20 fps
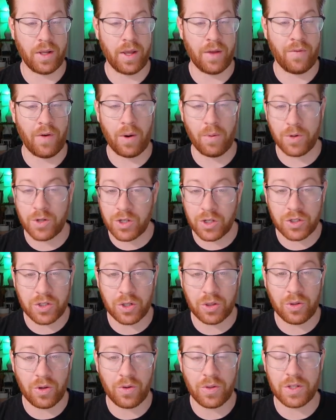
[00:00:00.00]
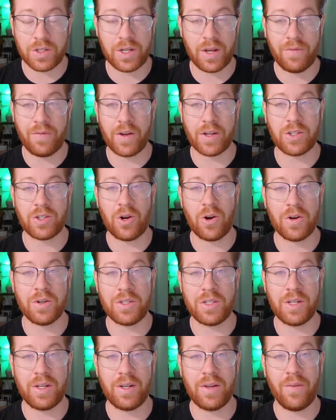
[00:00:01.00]
If I were just to throw this FX
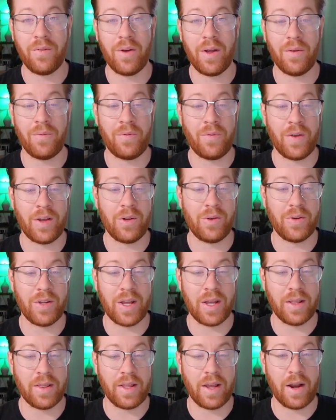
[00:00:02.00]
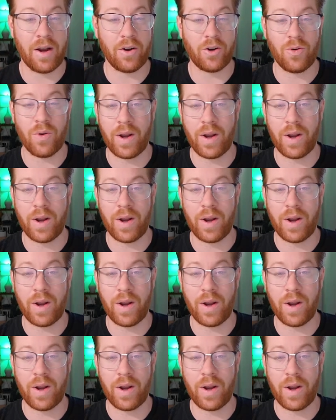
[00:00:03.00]
currency field in there,